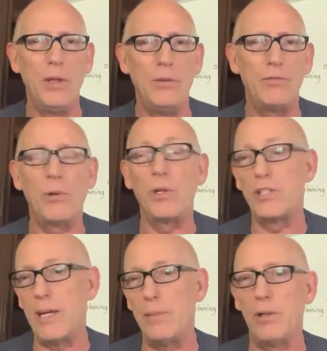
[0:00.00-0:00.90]
For
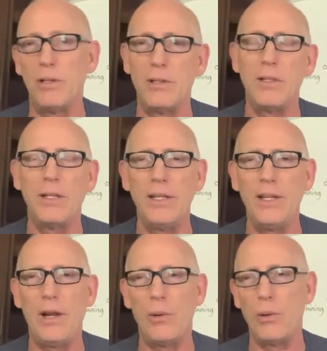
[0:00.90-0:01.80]
example,
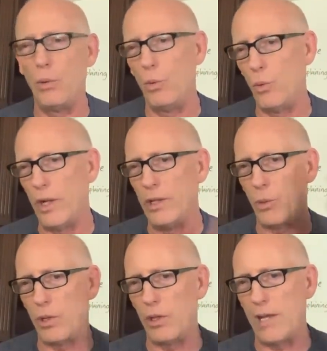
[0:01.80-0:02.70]
you know, when there
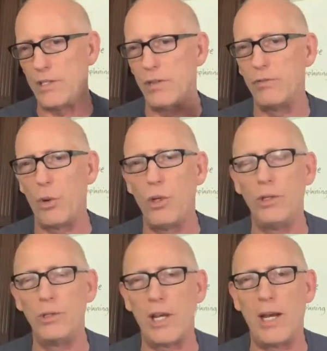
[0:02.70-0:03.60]
were lots of
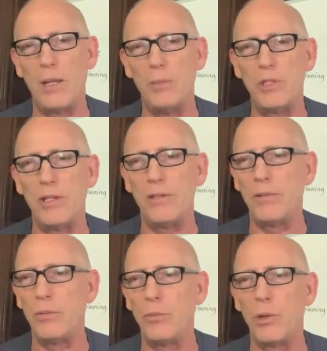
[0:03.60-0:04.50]
oil jobs and
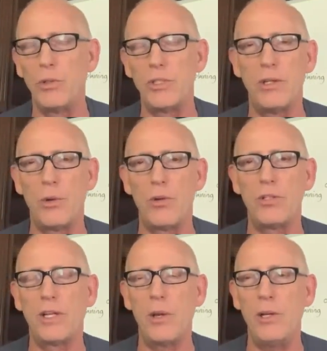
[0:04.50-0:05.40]
where was it, North
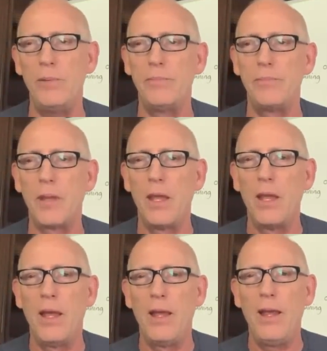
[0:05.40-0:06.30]
Dakota?
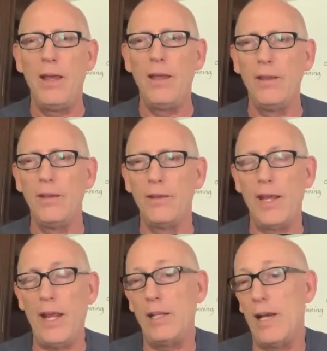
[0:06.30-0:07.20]
They
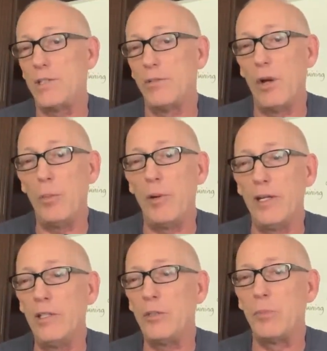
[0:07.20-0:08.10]
had lots of
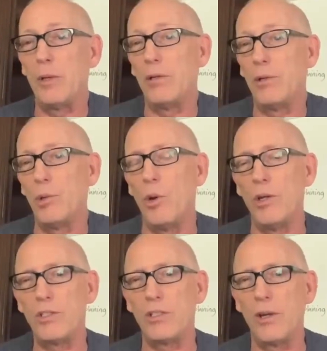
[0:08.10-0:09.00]
openings, but who
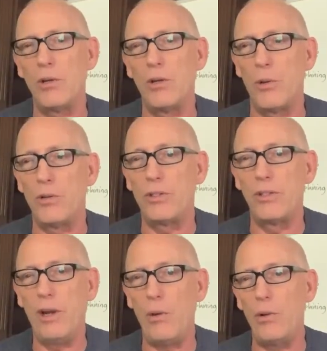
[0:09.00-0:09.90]
wants to go to North
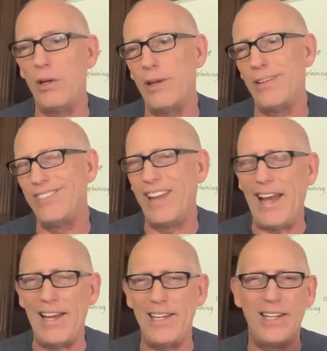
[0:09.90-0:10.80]
Dakota and
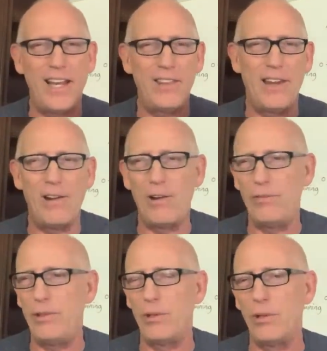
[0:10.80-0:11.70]
how do you get there
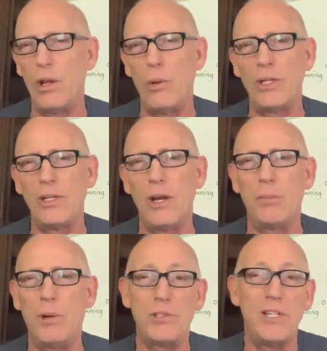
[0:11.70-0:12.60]
if you're a low income
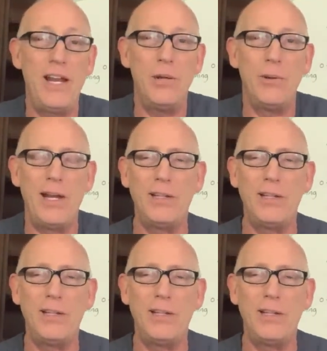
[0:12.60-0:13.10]
person anyway?